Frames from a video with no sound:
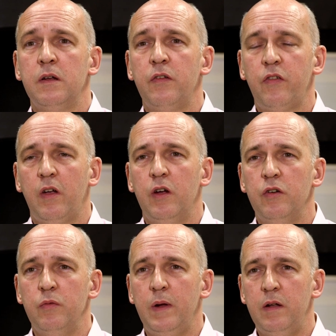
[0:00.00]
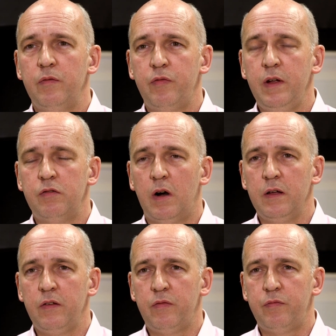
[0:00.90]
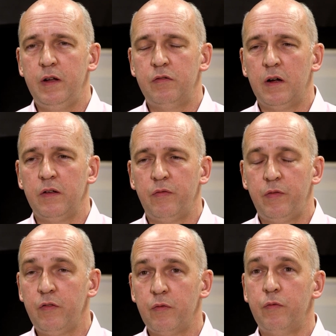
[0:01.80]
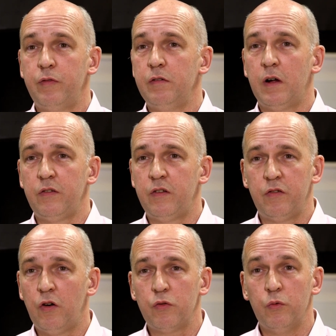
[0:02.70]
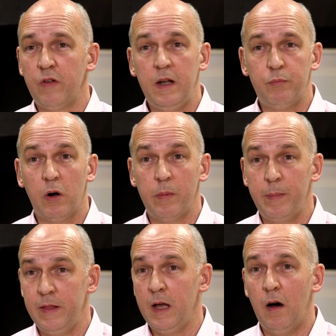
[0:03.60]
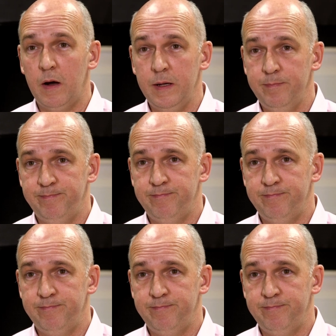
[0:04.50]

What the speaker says: So in Friedreich's, first of all, Friedreich's does not cause any problem in the eye.